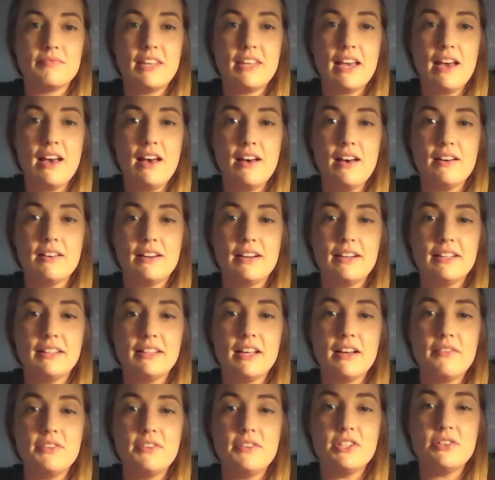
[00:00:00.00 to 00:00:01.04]
Yeah, I'd
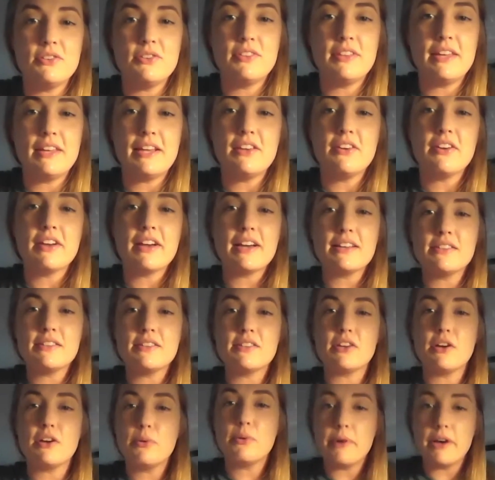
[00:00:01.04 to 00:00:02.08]
love to. Thank you guys
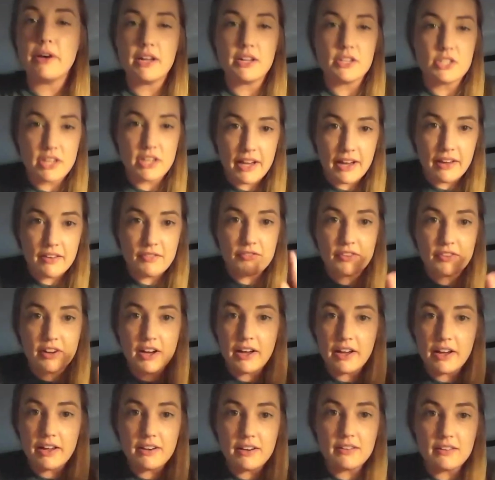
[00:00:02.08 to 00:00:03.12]
so much. I had
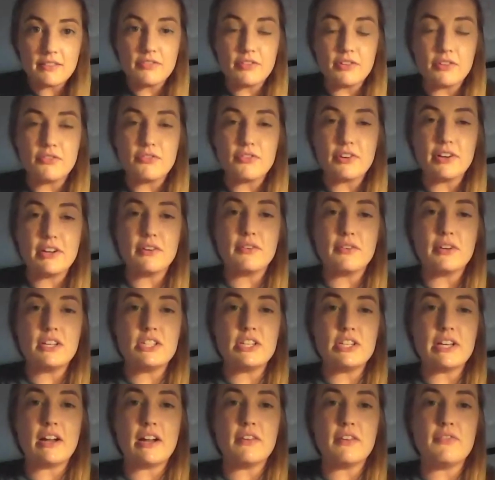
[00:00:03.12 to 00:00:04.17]
fun. Feel free to reach
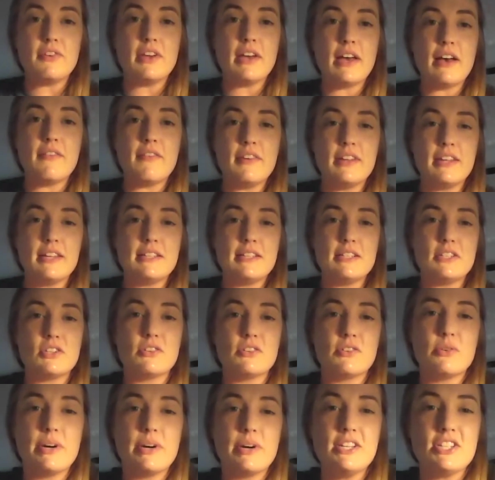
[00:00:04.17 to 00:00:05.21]
out if you have any additional
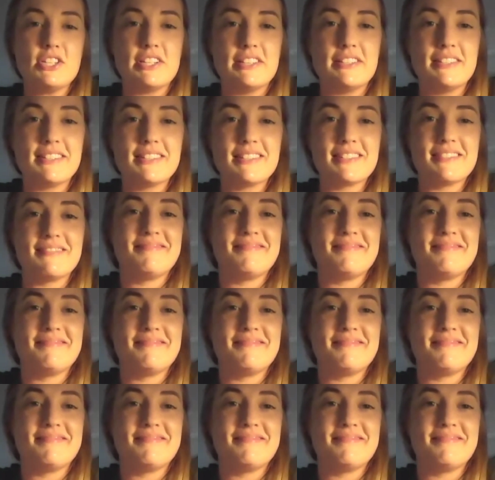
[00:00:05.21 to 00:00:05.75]
questions.